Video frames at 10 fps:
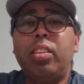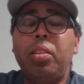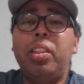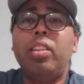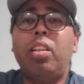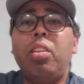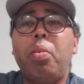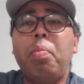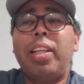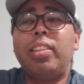So these are the three
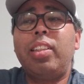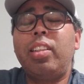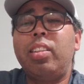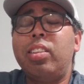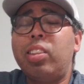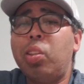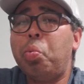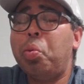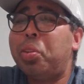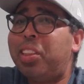black stickers. So
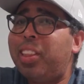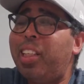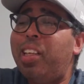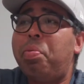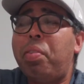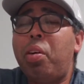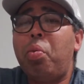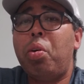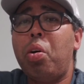we'll see if they were